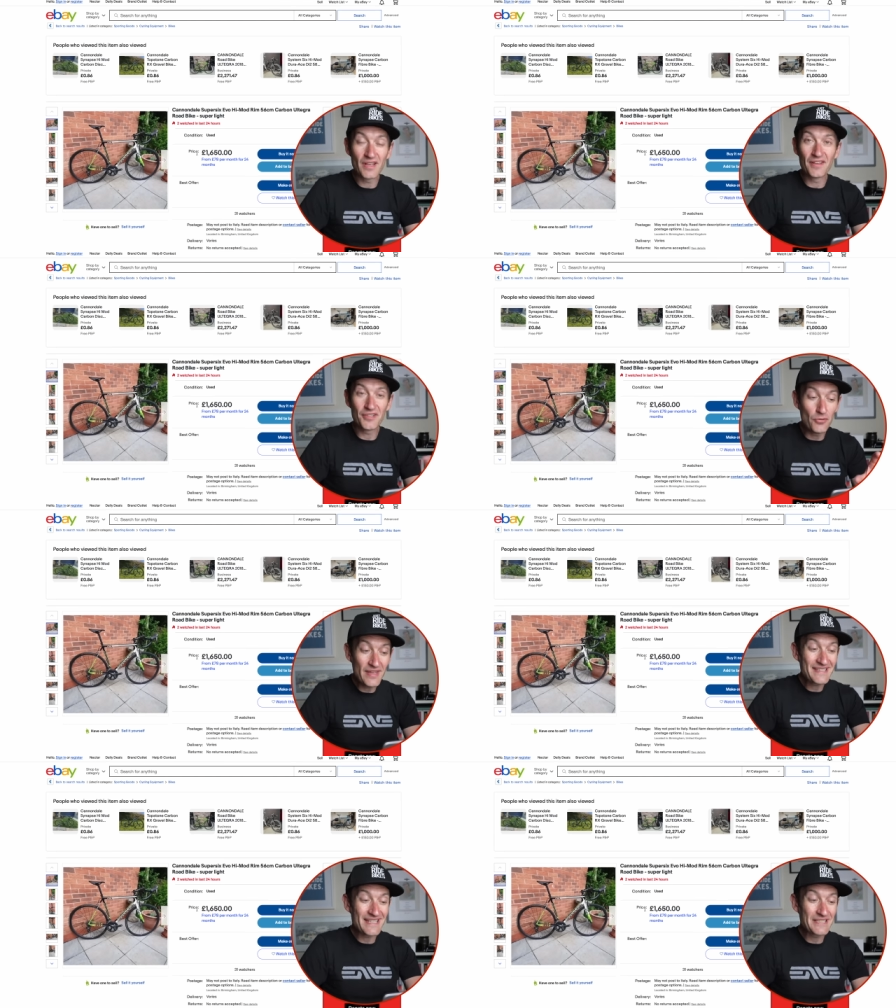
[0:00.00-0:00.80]
So
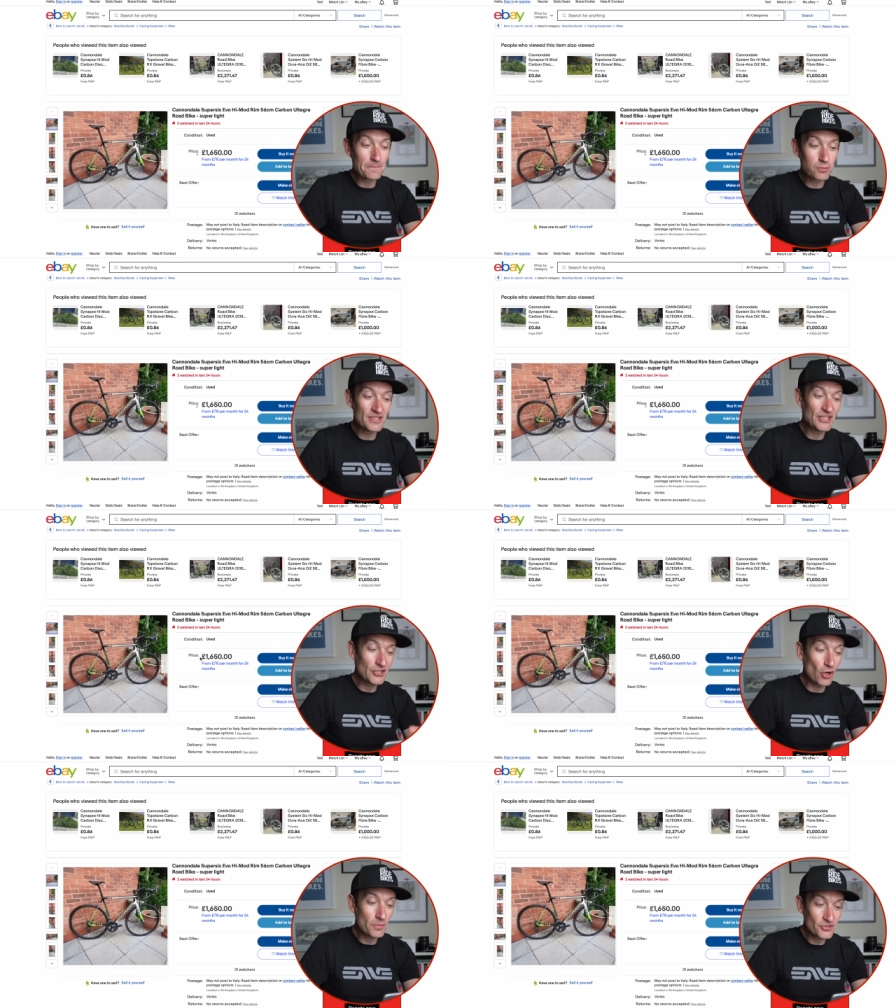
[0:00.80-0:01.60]
this is a pretty
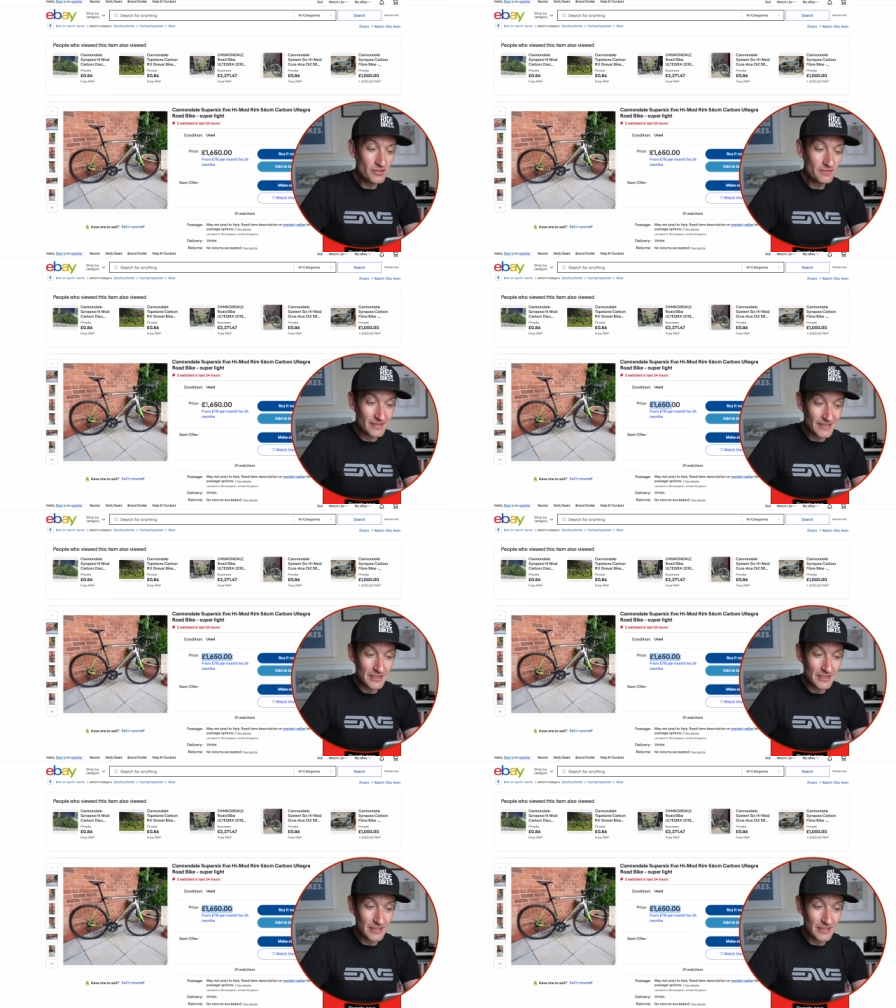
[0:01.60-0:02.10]
good option,